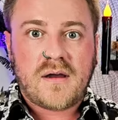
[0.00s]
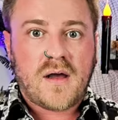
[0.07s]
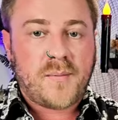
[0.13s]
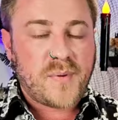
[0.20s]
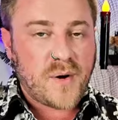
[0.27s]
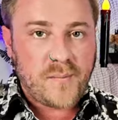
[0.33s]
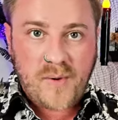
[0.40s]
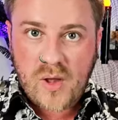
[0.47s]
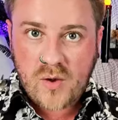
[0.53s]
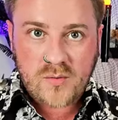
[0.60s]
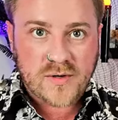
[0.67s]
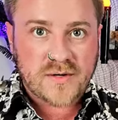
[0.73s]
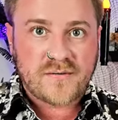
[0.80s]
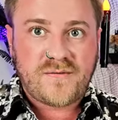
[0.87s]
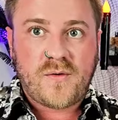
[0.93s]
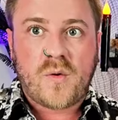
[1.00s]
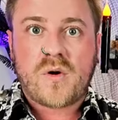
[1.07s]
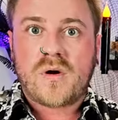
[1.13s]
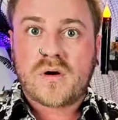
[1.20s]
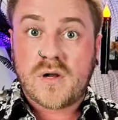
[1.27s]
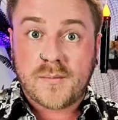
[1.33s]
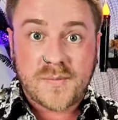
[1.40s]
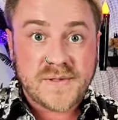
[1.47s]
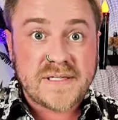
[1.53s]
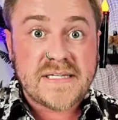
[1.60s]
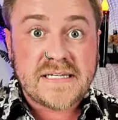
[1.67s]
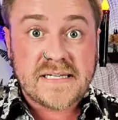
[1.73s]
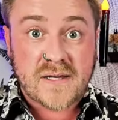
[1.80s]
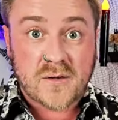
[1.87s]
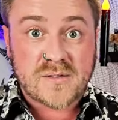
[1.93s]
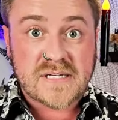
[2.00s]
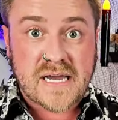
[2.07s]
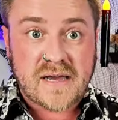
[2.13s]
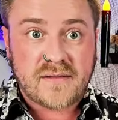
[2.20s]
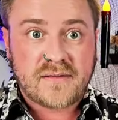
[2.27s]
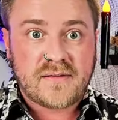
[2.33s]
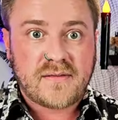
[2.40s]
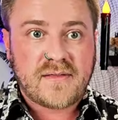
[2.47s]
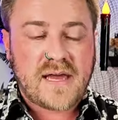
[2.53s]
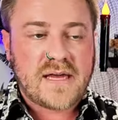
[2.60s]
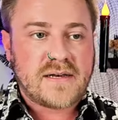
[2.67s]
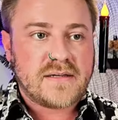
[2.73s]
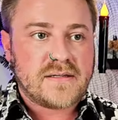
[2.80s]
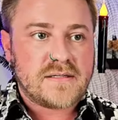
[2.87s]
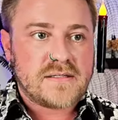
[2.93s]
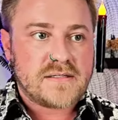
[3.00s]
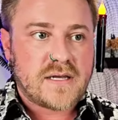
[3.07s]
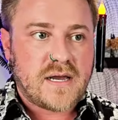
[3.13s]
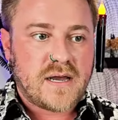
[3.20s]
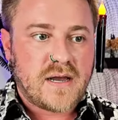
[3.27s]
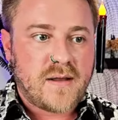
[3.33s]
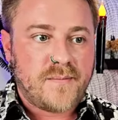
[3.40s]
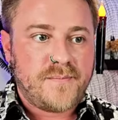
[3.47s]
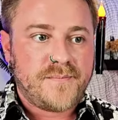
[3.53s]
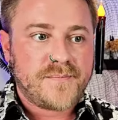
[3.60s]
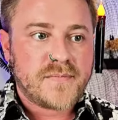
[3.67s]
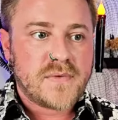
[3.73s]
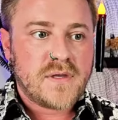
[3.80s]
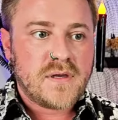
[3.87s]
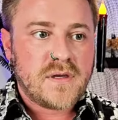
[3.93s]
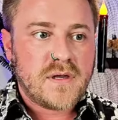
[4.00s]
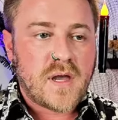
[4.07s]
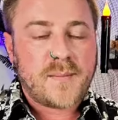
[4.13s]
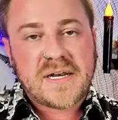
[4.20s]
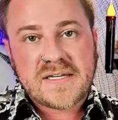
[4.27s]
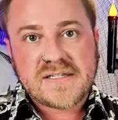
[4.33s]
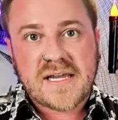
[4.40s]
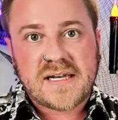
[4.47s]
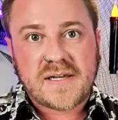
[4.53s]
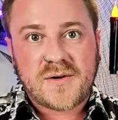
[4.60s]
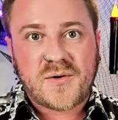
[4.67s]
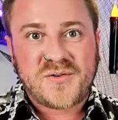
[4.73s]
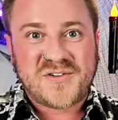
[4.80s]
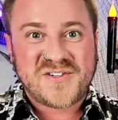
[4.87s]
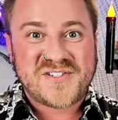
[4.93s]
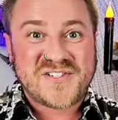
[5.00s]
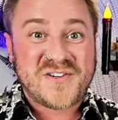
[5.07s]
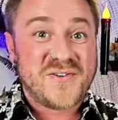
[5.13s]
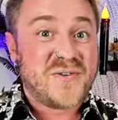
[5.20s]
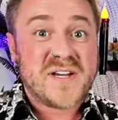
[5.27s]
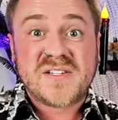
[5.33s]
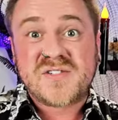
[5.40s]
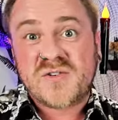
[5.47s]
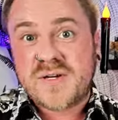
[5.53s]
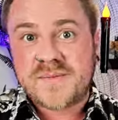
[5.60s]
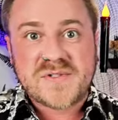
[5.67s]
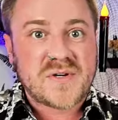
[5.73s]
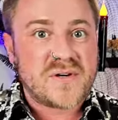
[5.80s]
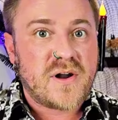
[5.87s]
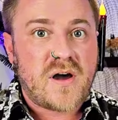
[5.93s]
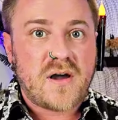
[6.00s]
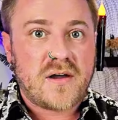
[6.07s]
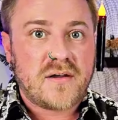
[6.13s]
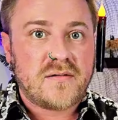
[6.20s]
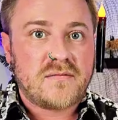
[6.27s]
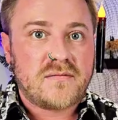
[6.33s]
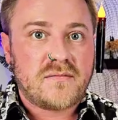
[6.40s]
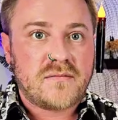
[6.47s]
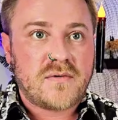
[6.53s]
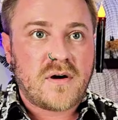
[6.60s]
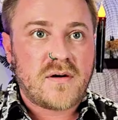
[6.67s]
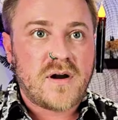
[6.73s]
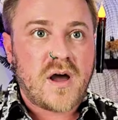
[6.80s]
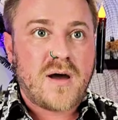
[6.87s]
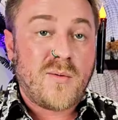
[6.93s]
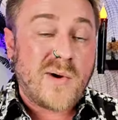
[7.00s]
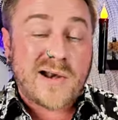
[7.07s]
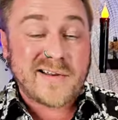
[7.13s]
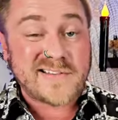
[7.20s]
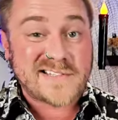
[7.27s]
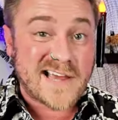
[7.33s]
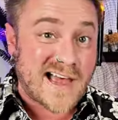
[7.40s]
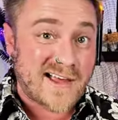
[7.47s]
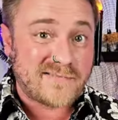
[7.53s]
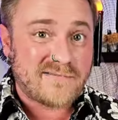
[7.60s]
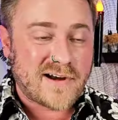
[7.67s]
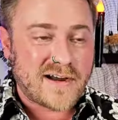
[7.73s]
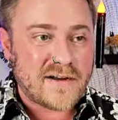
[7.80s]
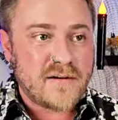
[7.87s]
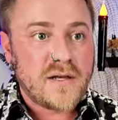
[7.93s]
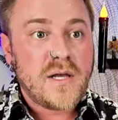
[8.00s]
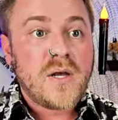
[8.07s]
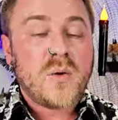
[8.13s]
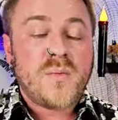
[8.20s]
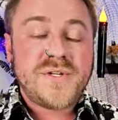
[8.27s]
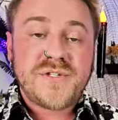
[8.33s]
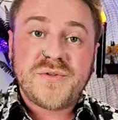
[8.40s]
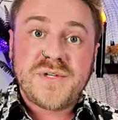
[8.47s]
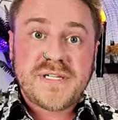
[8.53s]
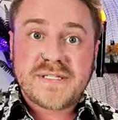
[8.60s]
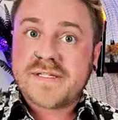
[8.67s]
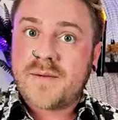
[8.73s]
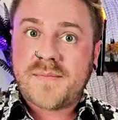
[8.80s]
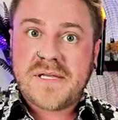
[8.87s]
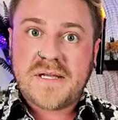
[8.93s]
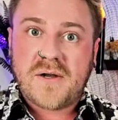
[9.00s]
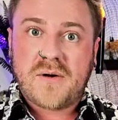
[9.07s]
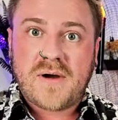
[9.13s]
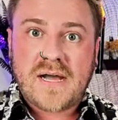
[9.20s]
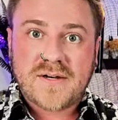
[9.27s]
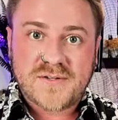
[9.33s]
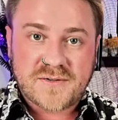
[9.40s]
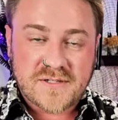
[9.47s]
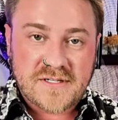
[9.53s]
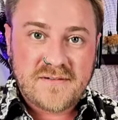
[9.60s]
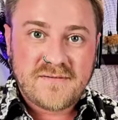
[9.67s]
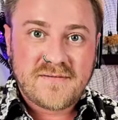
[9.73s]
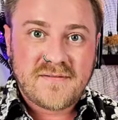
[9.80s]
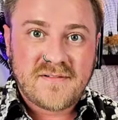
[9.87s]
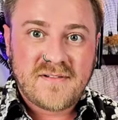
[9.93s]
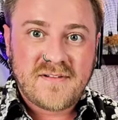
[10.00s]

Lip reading: a proponent for complete ego death. That is, as I get older too, extremes are not where it's at, right? We do need some ego, actually.